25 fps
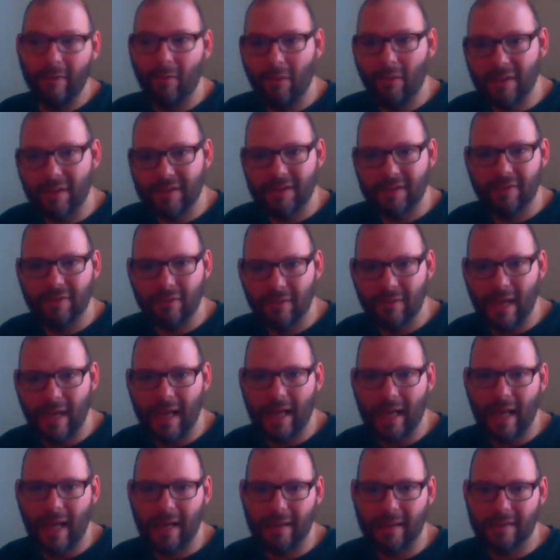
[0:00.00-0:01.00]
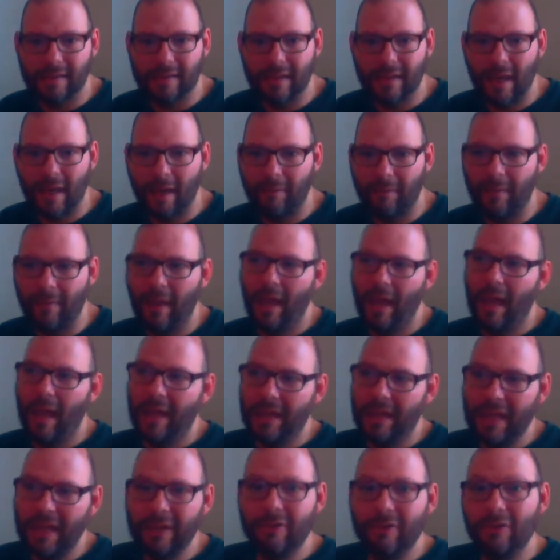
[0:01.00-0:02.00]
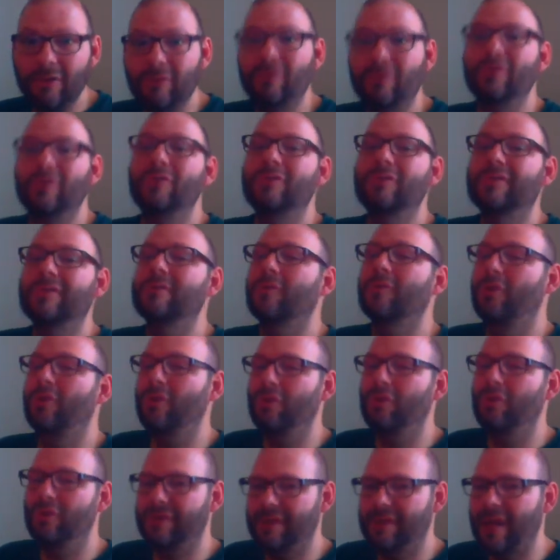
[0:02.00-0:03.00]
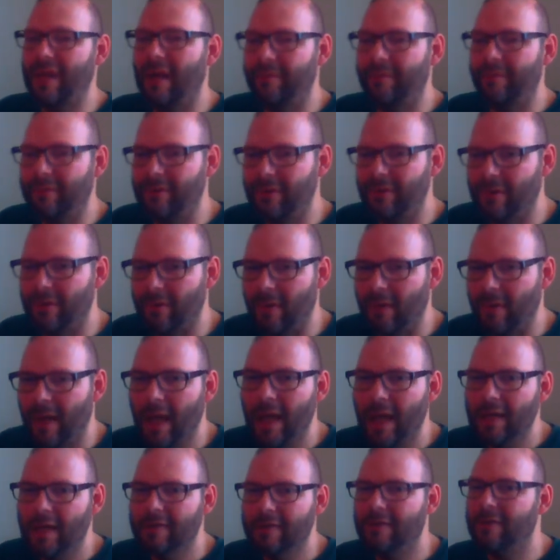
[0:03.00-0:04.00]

ones that do that kind of stuff, they do some cool stuff too. So